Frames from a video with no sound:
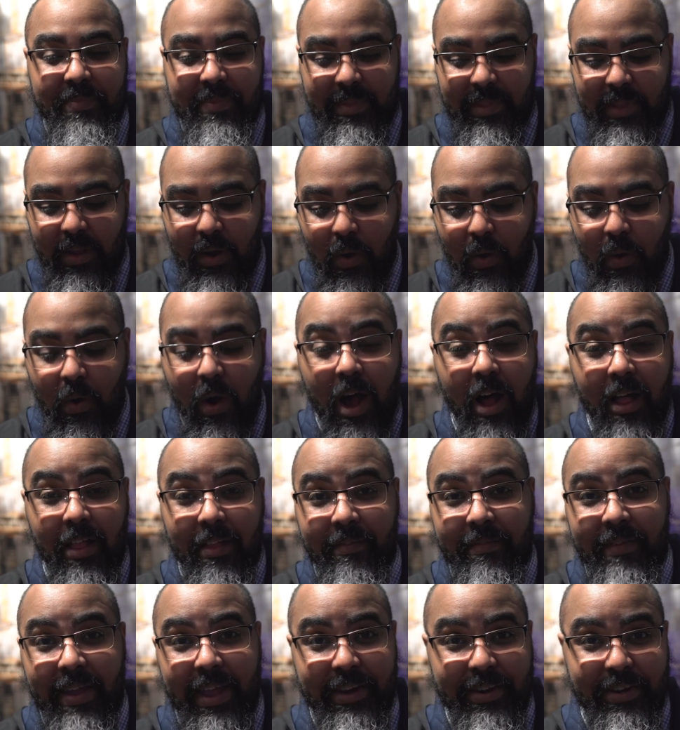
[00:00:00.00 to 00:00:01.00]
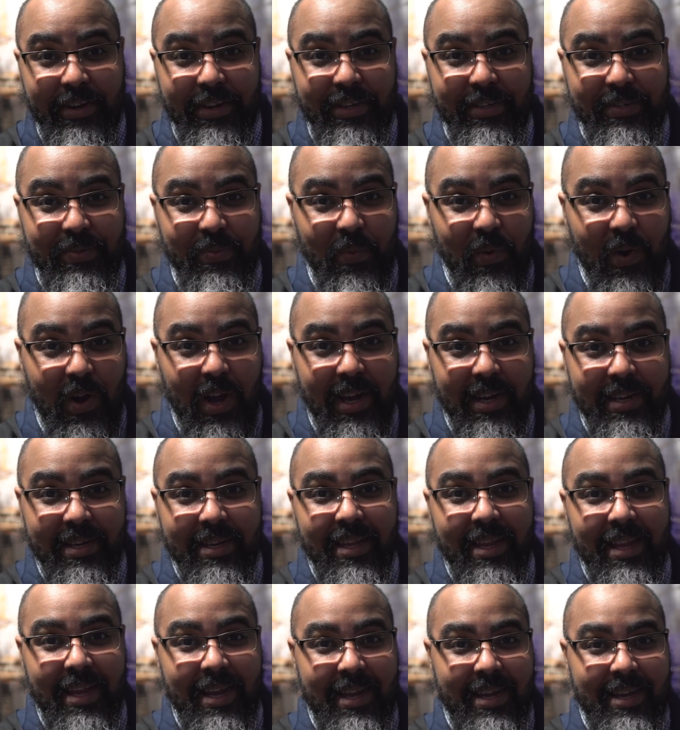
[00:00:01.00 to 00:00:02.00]
Ollivander's
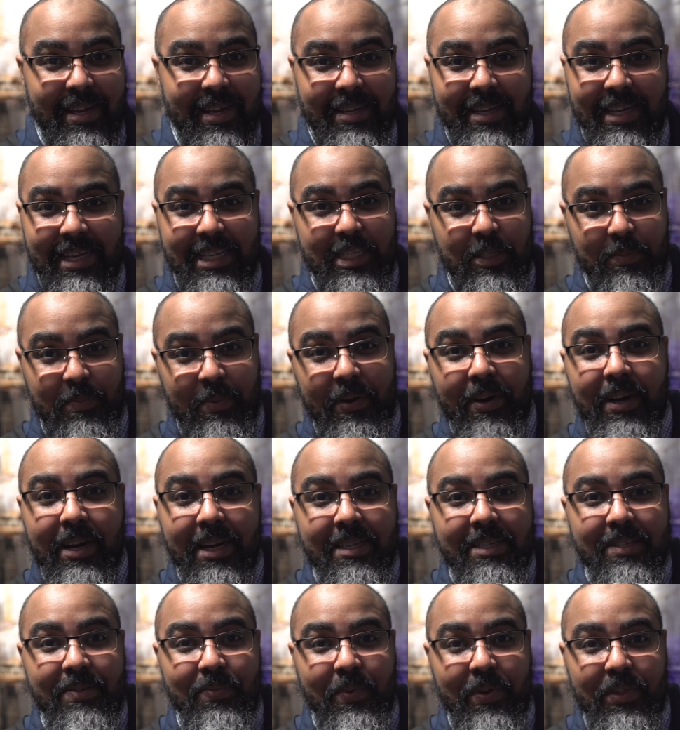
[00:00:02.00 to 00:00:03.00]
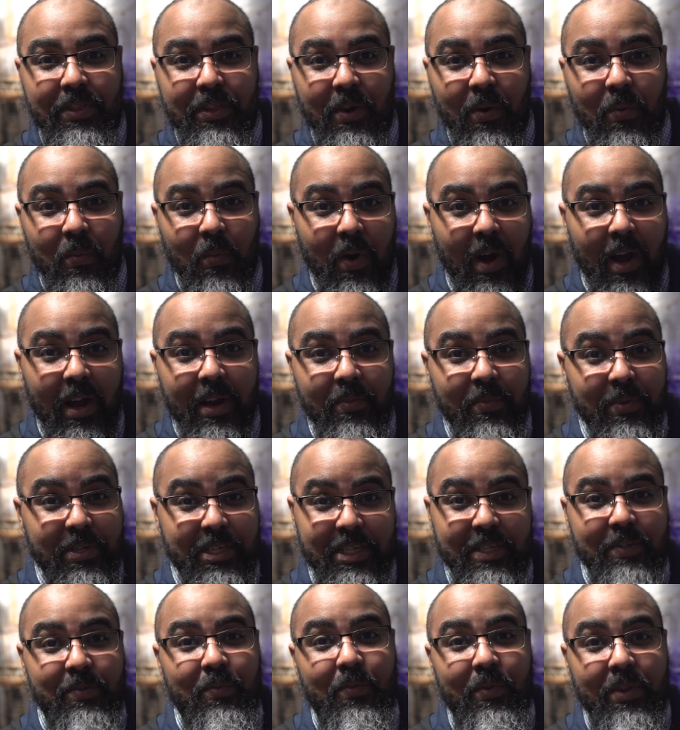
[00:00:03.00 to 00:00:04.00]
wand experience with your wand, which
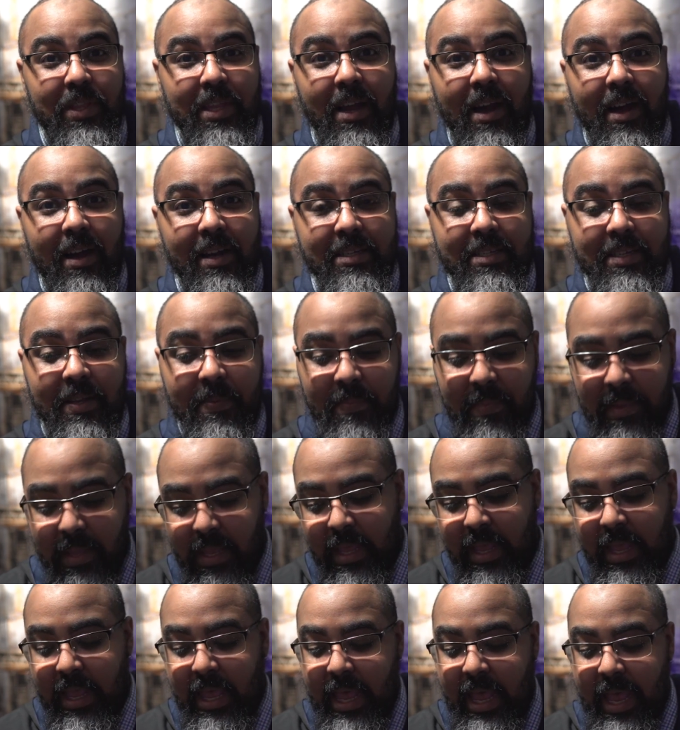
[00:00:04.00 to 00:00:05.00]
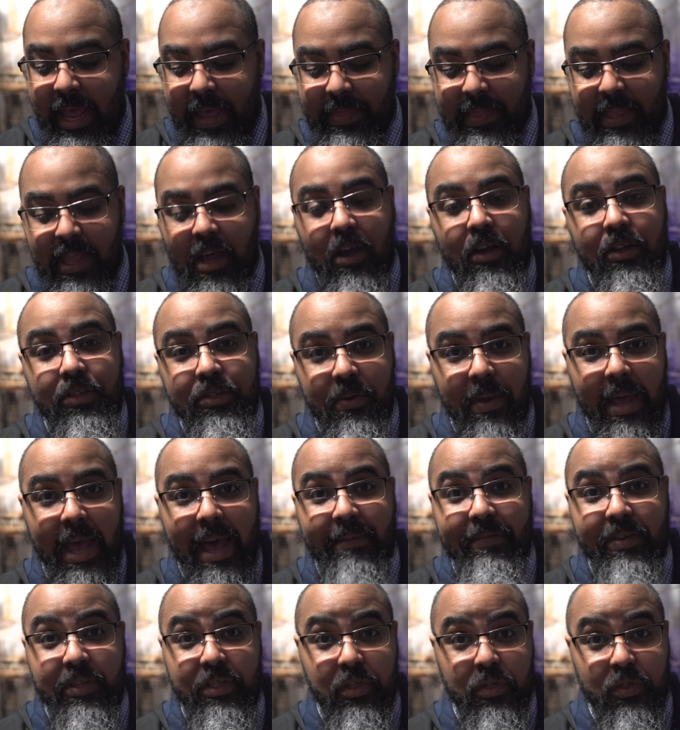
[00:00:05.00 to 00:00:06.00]
is really awesome. And they also
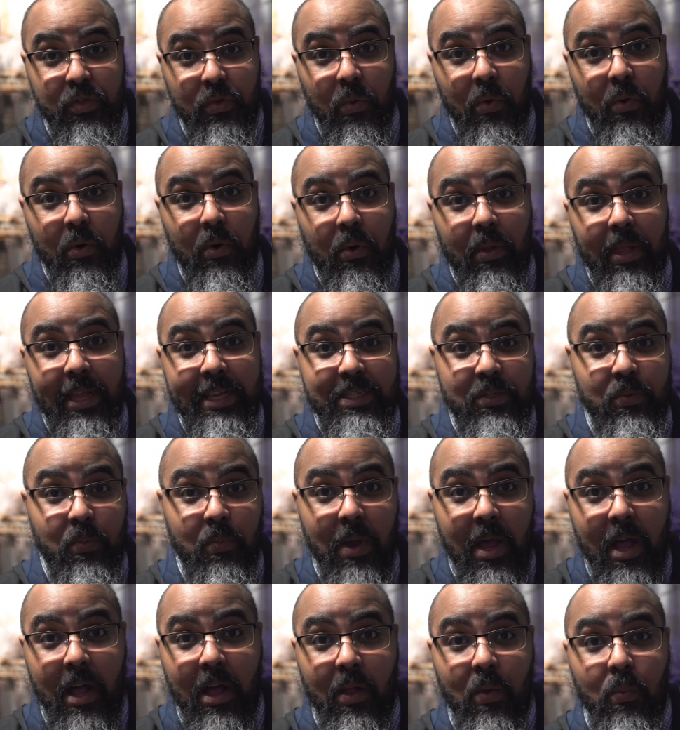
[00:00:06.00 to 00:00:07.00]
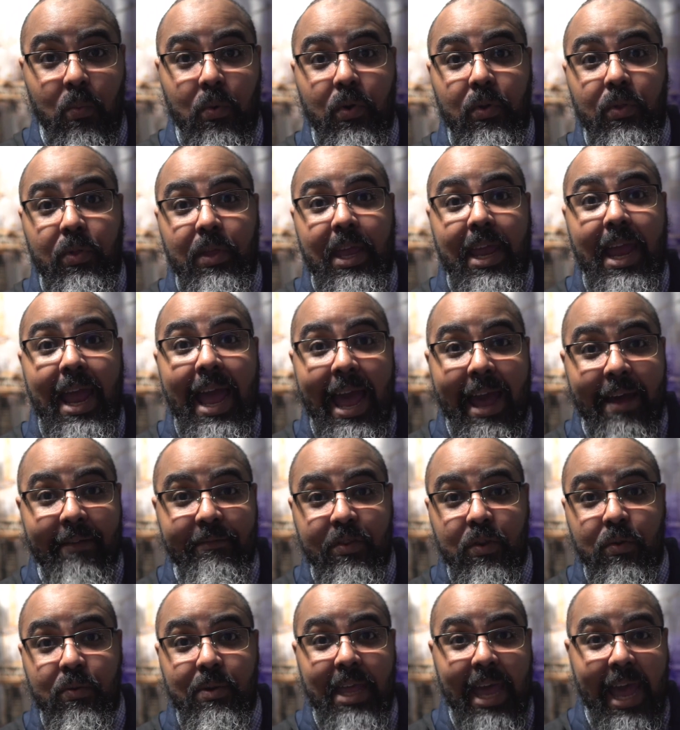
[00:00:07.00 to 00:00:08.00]
have a tutorial as well where they have
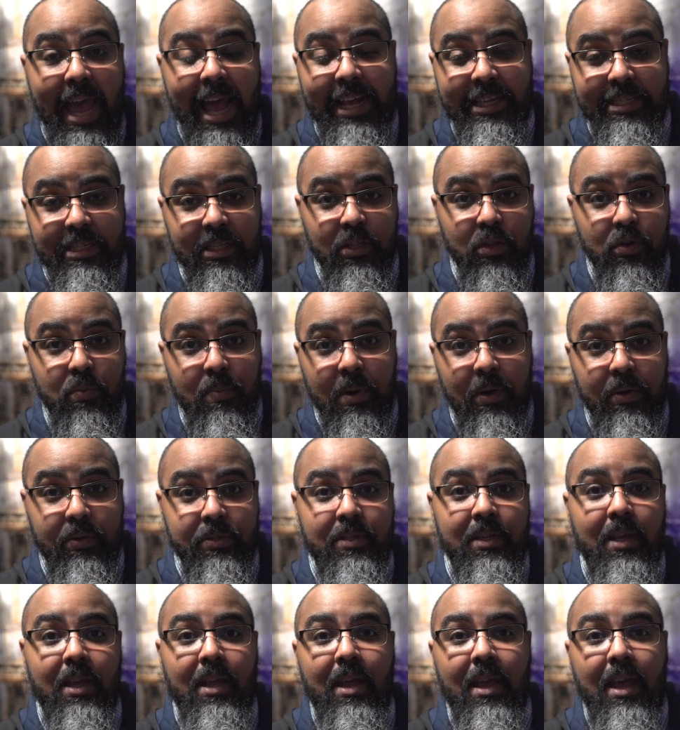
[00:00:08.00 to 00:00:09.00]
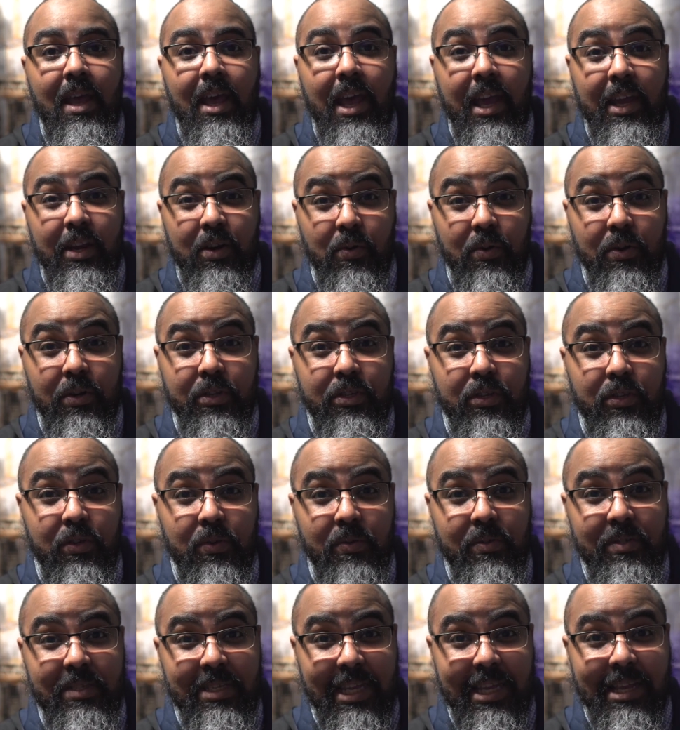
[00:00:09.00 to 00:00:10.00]
you cast Lumos in order to
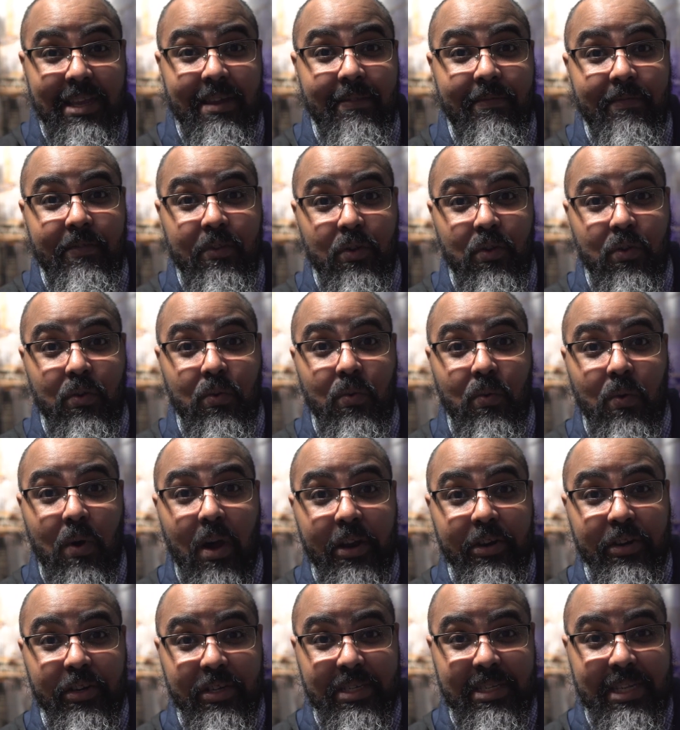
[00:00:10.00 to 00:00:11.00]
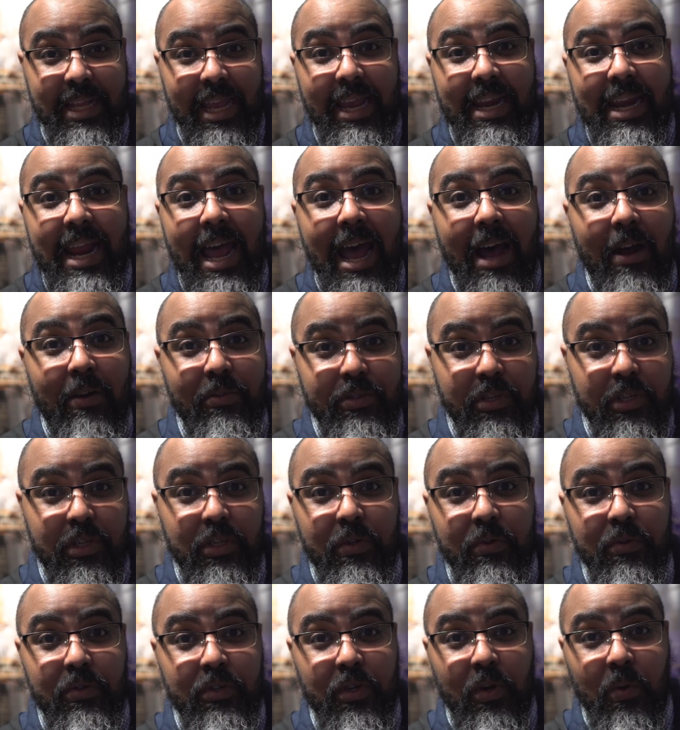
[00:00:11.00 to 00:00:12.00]
see if you understand how to
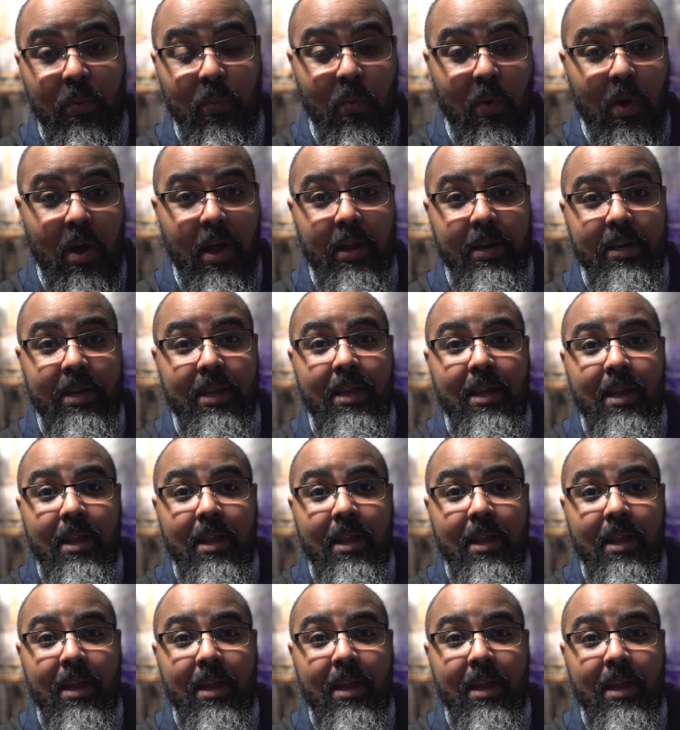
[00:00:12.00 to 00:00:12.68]
use your wand